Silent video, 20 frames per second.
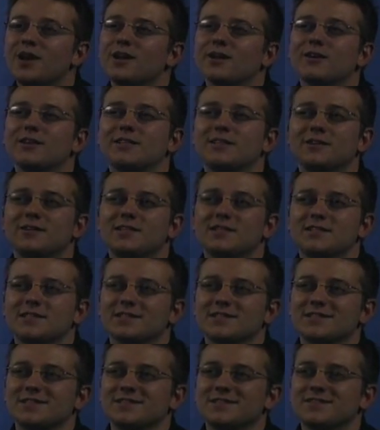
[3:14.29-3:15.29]
Criteria
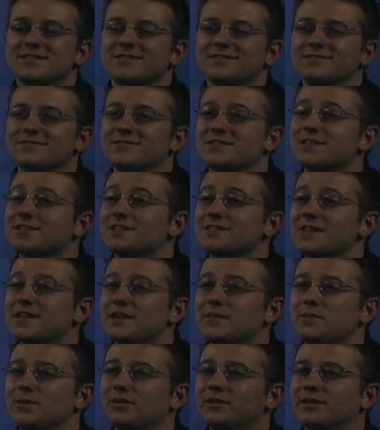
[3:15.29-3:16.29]
six is
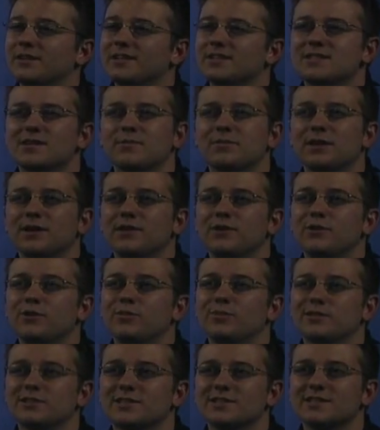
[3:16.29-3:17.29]
sustainability. It's something
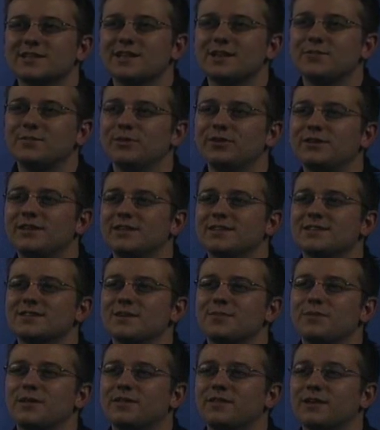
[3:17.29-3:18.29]
new, but sustainability is
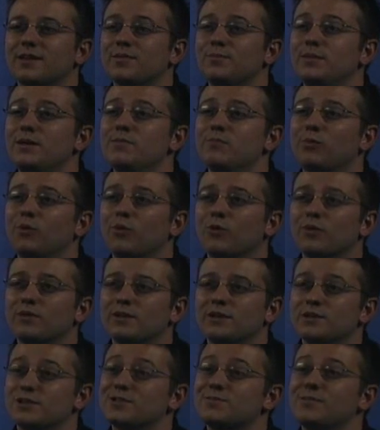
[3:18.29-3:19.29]
something that can be more
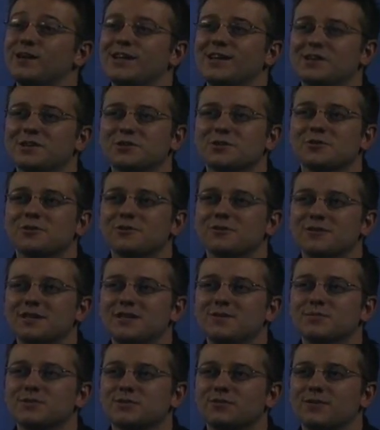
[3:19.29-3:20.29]
than just making sure your
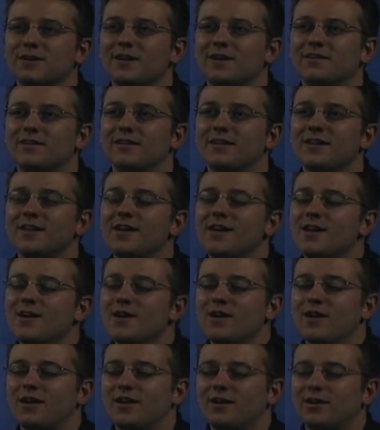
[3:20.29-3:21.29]
team's around.
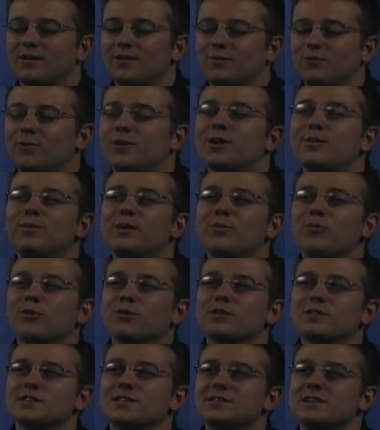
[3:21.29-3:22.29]
Uh, what could be
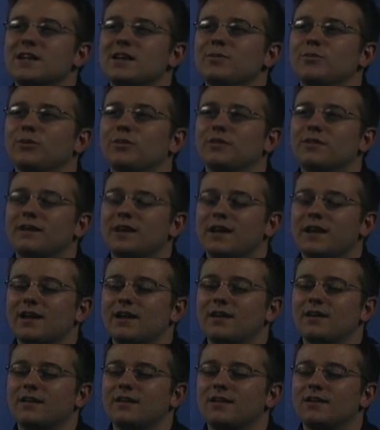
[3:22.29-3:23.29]
more sustainable
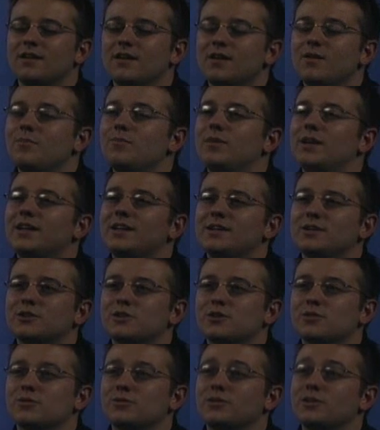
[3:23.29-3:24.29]
than making
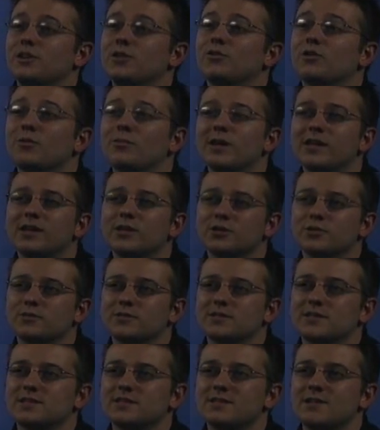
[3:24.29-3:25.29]
sure that you are making
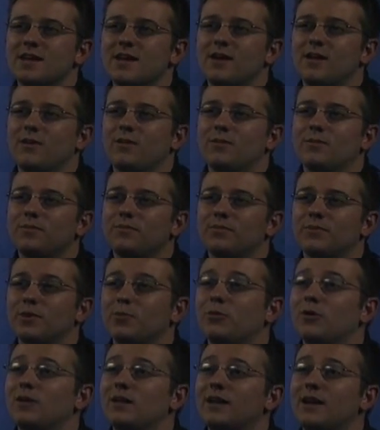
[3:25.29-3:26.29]
choices now that
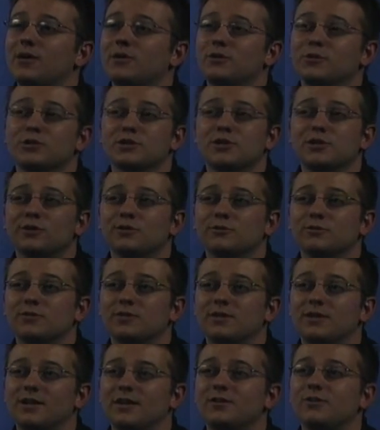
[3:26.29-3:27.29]
will allow your
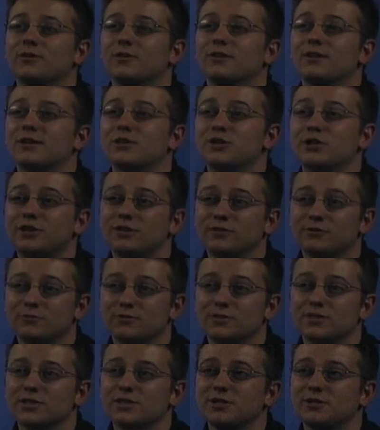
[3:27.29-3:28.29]
children and your
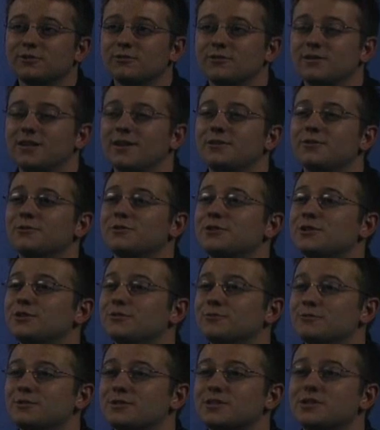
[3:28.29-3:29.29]
children's children and your
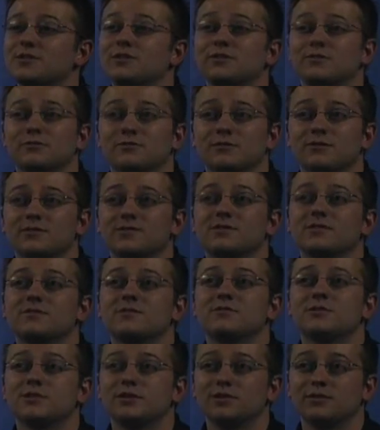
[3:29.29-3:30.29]
children's children's
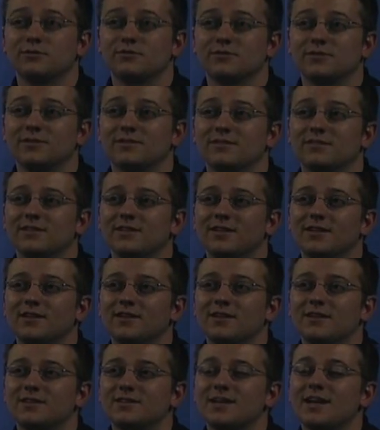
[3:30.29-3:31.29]

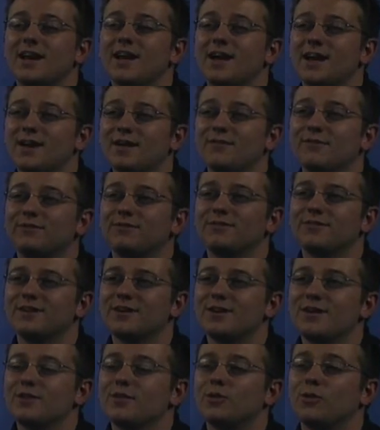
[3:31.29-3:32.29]
children to have
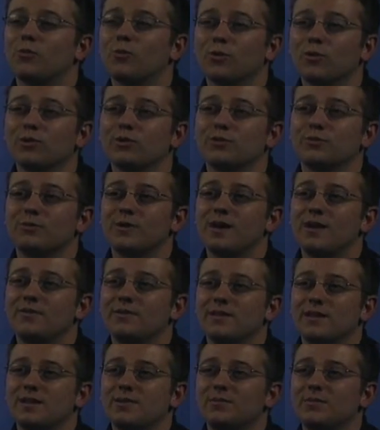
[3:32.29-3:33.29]
the world
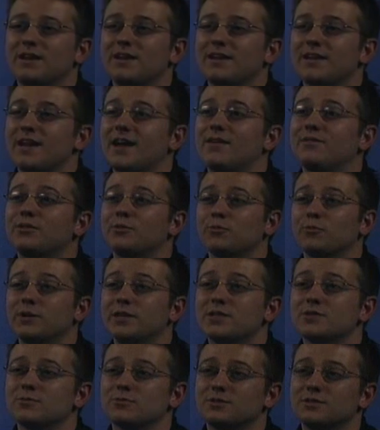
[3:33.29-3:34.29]
around them and to have the
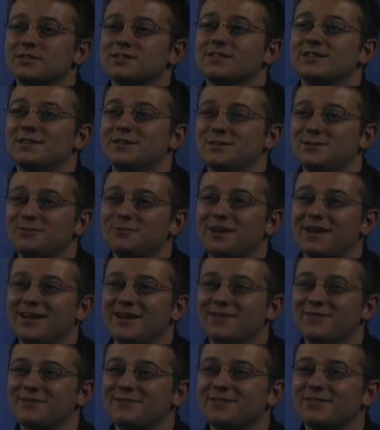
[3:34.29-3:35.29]
resources that you
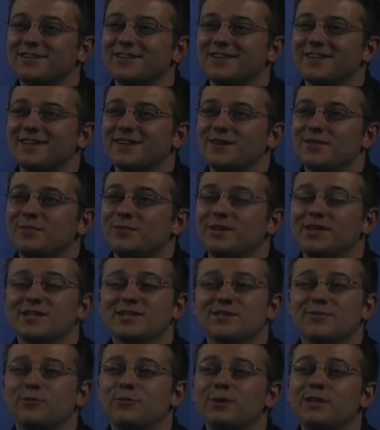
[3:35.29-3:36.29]
have?
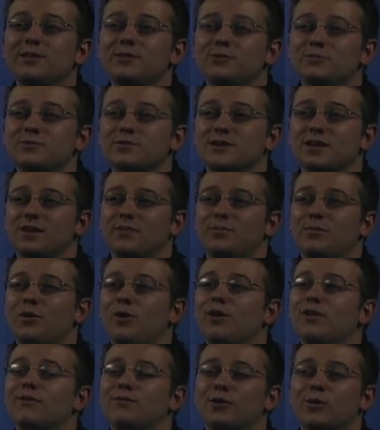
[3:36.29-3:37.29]
Because if we use up
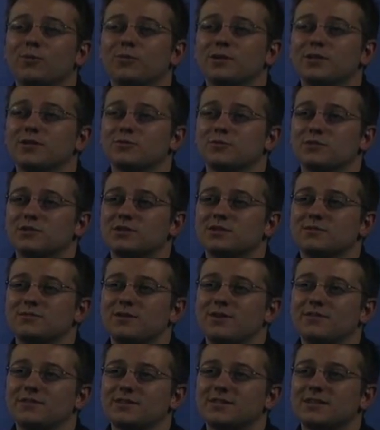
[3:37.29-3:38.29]
all of our resources
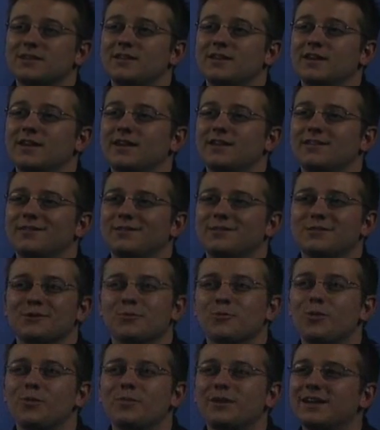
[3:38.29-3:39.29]
around us today, there
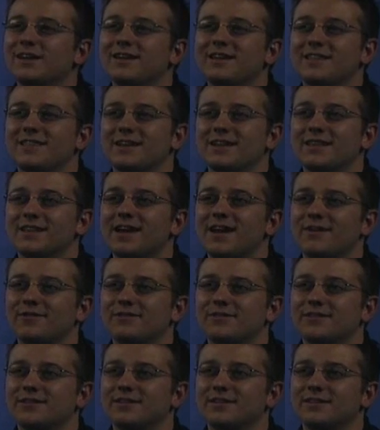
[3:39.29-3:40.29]
won't be anything
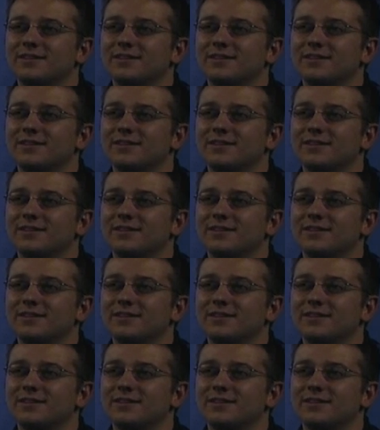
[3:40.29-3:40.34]
left.